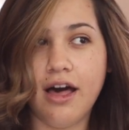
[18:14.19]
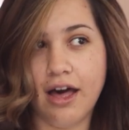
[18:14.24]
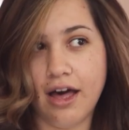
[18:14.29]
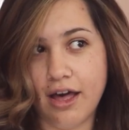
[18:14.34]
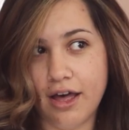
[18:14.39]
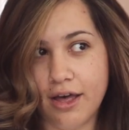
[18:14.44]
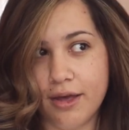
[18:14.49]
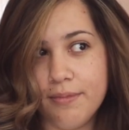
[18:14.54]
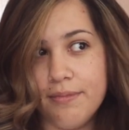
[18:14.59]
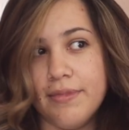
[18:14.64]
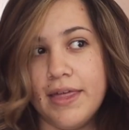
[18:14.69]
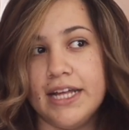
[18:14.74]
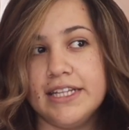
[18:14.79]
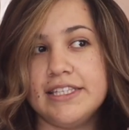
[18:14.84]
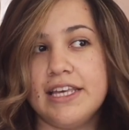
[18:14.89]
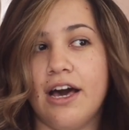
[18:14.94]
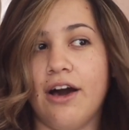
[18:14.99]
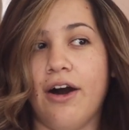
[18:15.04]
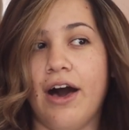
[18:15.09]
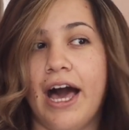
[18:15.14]

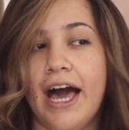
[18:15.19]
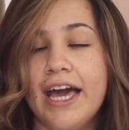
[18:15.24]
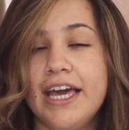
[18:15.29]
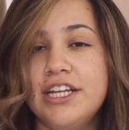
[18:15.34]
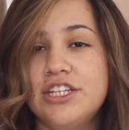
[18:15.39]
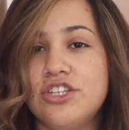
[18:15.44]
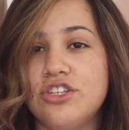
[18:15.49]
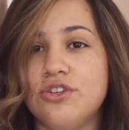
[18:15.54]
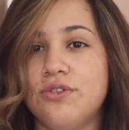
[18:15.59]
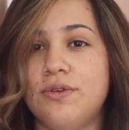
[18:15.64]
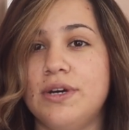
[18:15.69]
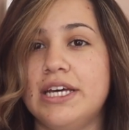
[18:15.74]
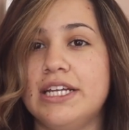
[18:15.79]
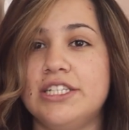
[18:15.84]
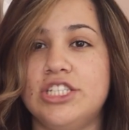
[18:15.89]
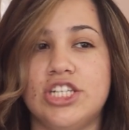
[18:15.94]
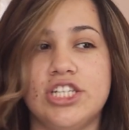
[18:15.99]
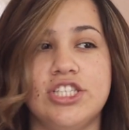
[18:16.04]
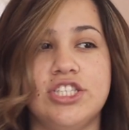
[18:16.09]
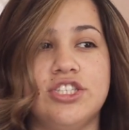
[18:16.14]
that's how I do
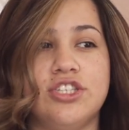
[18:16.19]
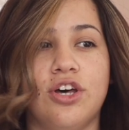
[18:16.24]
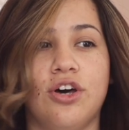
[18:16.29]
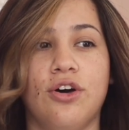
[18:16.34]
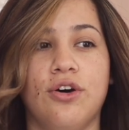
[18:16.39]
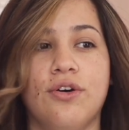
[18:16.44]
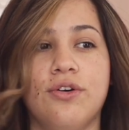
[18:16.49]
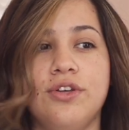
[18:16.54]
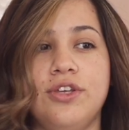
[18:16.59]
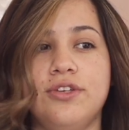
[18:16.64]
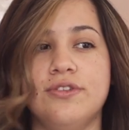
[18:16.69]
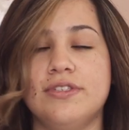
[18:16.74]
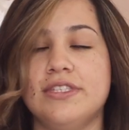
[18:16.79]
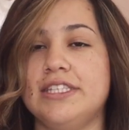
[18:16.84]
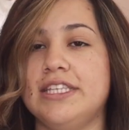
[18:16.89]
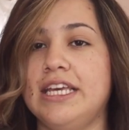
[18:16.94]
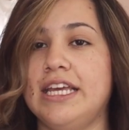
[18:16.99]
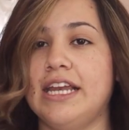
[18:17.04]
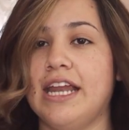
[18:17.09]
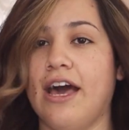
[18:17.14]
it, just so you
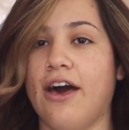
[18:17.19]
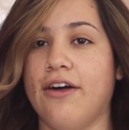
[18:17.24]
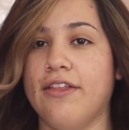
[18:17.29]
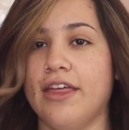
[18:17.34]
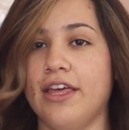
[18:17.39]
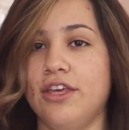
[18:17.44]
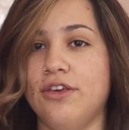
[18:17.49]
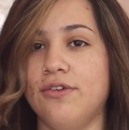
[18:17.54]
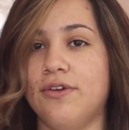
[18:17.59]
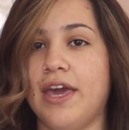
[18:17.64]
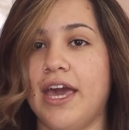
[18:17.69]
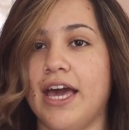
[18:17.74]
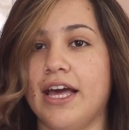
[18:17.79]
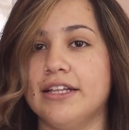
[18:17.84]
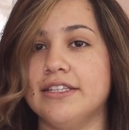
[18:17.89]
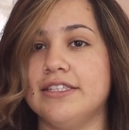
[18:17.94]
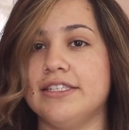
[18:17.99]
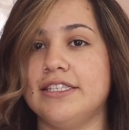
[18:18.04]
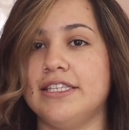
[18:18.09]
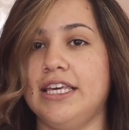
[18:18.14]
see now that you
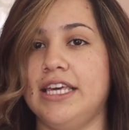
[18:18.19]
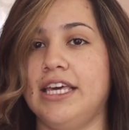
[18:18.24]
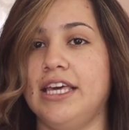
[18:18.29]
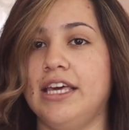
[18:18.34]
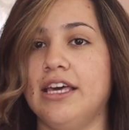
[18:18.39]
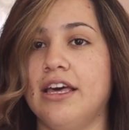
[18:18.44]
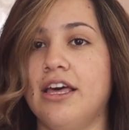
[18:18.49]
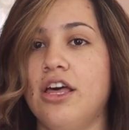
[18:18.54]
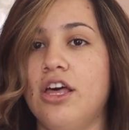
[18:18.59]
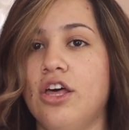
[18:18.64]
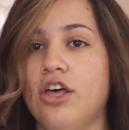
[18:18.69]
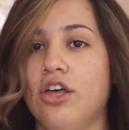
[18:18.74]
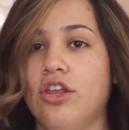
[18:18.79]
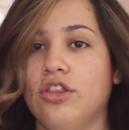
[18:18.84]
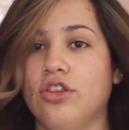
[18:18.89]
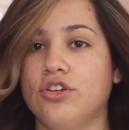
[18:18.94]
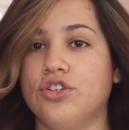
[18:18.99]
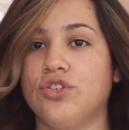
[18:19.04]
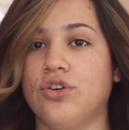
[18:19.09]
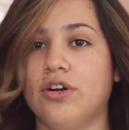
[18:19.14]
can't see
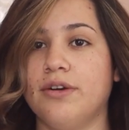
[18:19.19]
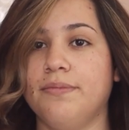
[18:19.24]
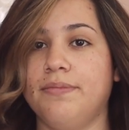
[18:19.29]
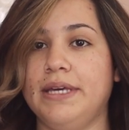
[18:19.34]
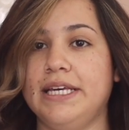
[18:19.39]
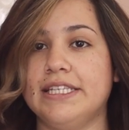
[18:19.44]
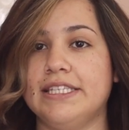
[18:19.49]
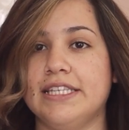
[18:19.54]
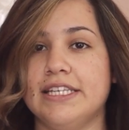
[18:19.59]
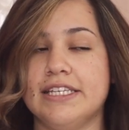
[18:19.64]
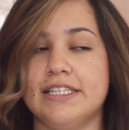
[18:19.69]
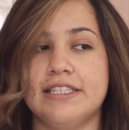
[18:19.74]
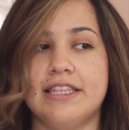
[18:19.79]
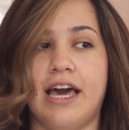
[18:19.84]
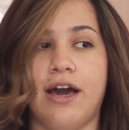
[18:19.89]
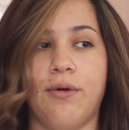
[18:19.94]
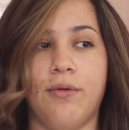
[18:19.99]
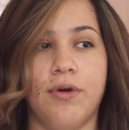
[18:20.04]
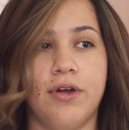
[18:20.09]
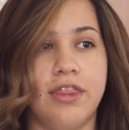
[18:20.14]
the short pieces
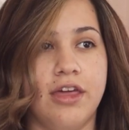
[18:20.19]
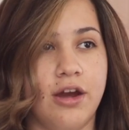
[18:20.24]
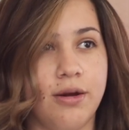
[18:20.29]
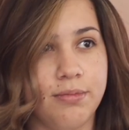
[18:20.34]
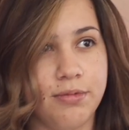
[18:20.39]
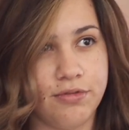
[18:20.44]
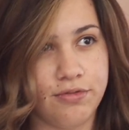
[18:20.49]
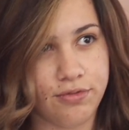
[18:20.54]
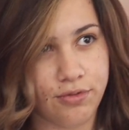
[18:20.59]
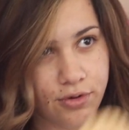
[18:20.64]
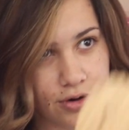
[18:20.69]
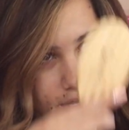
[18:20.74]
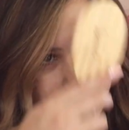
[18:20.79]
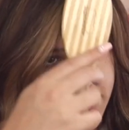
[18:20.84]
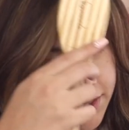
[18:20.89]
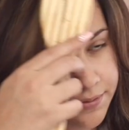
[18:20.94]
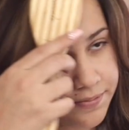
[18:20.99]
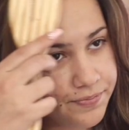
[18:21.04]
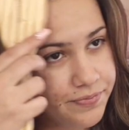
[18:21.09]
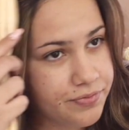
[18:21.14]
that were there
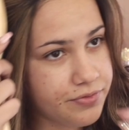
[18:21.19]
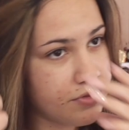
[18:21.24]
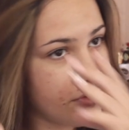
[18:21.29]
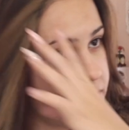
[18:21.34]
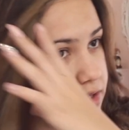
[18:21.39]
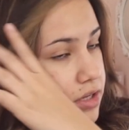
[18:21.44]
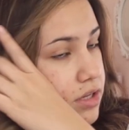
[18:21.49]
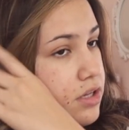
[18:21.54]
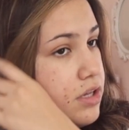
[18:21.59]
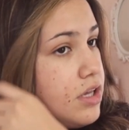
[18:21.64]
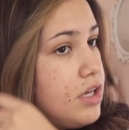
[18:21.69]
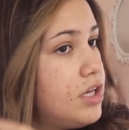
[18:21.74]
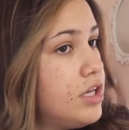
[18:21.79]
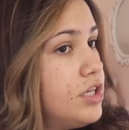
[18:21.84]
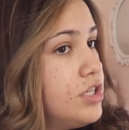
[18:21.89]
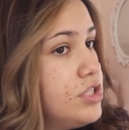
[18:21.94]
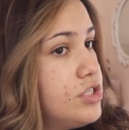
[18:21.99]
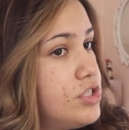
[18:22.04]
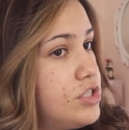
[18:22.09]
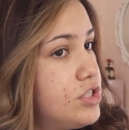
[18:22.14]
before.
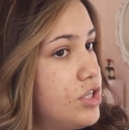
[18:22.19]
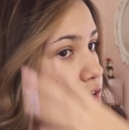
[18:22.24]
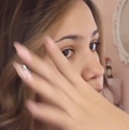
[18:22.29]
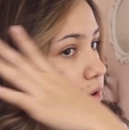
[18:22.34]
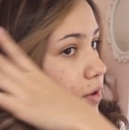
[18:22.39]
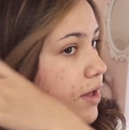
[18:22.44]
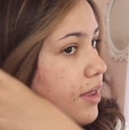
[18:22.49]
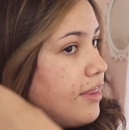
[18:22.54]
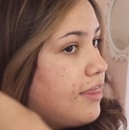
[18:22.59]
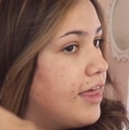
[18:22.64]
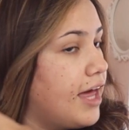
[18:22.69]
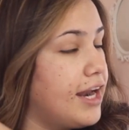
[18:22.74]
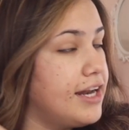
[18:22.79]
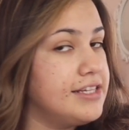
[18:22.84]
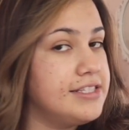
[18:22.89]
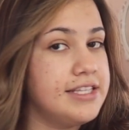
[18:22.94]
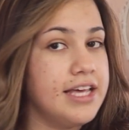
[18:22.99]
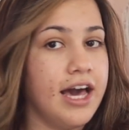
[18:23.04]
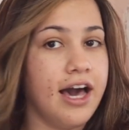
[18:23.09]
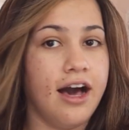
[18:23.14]
So that
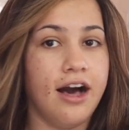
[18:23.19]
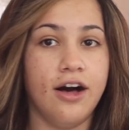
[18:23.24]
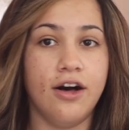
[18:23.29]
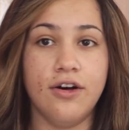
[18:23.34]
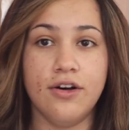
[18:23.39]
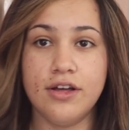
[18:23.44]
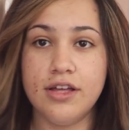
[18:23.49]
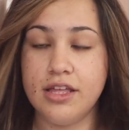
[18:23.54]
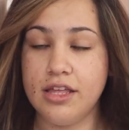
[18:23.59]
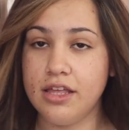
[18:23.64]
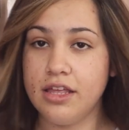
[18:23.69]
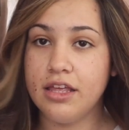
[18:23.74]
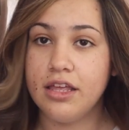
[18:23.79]
is how